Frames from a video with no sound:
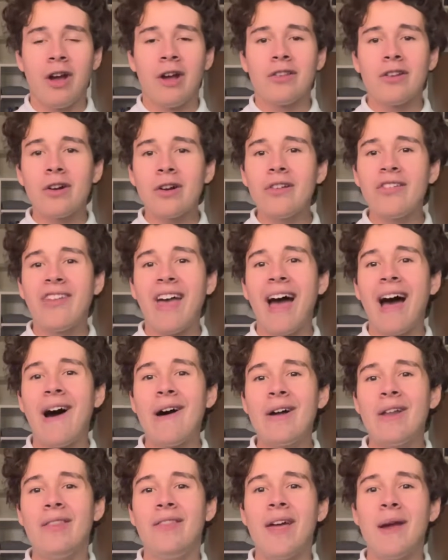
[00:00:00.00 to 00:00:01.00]
Turns
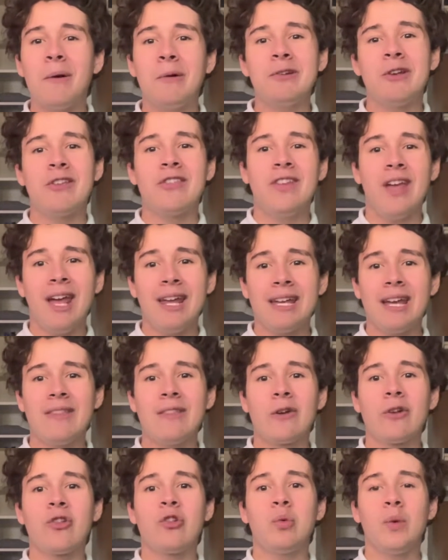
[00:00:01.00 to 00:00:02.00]
out, they were just taking
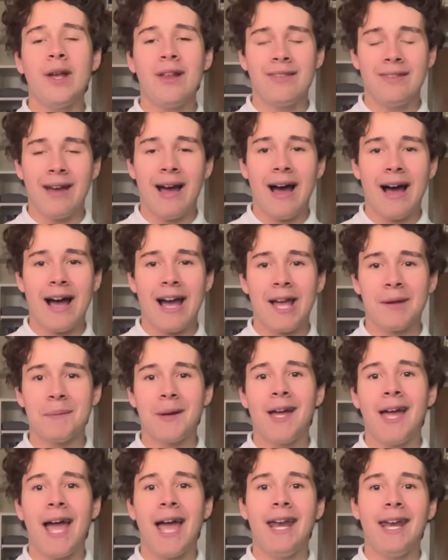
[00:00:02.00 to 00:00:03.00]
their sweet time,
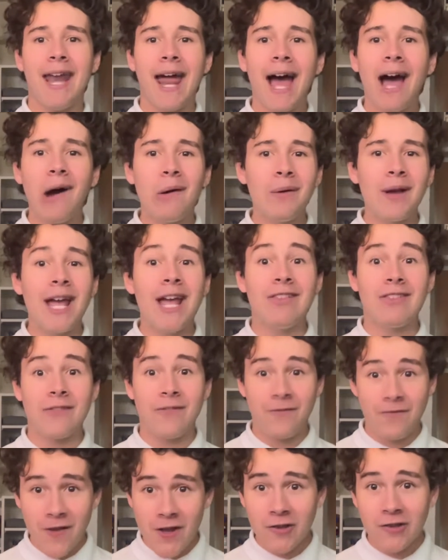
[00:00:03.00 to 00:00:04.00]
and now it's
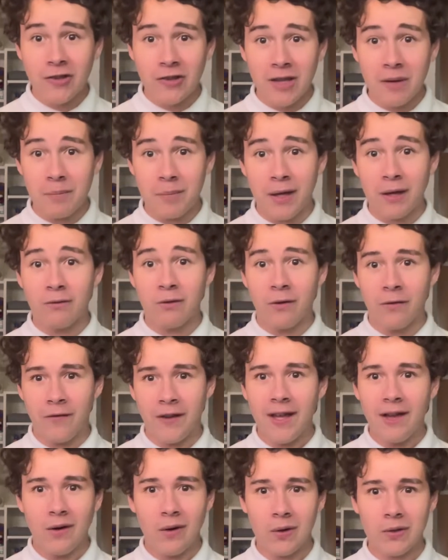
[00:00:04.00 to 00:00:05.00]
officially been
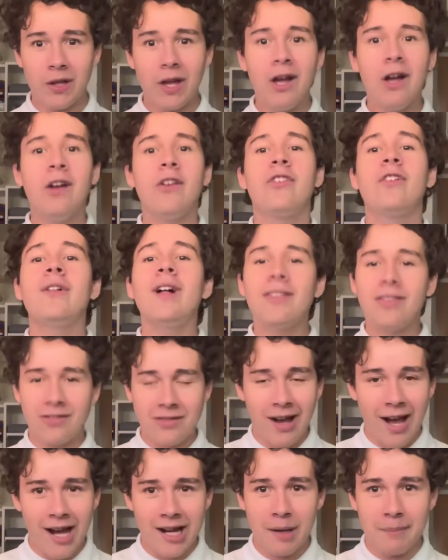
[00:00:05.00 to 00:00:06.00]
revealed. So let's
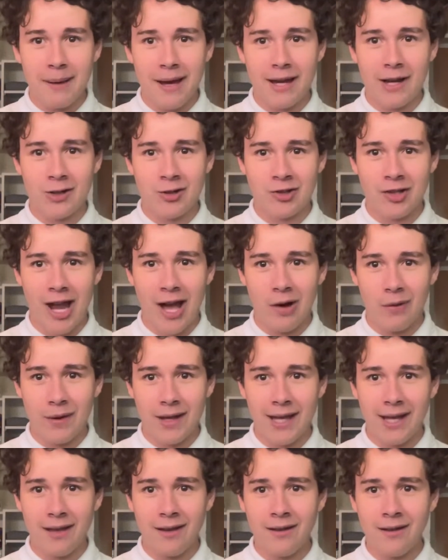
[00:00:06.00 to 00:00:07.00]
talk about it, shall
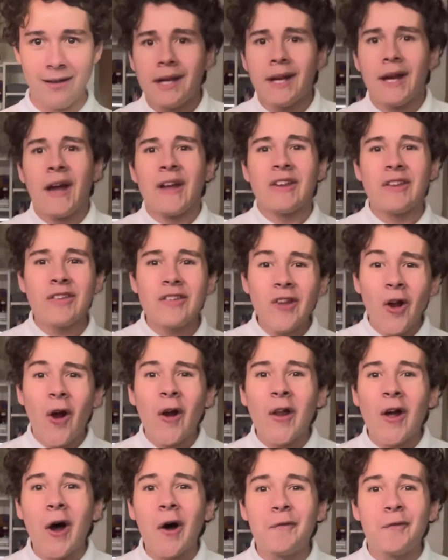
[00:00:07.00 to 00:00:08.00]
we? To
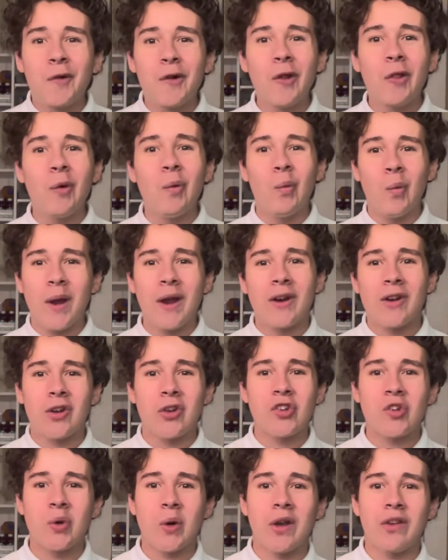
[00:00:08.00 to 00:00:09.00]
start off, one of the
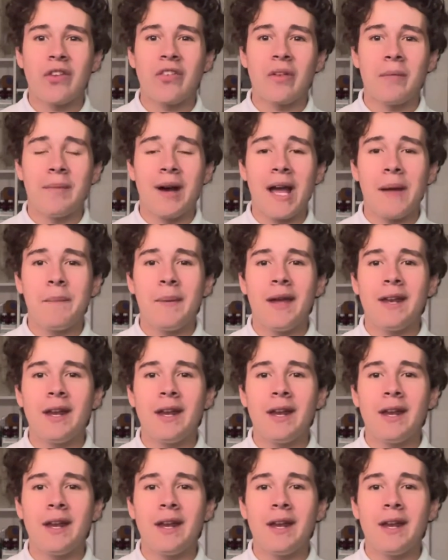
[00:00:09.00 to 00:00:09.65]
weirdest choices in my opinion...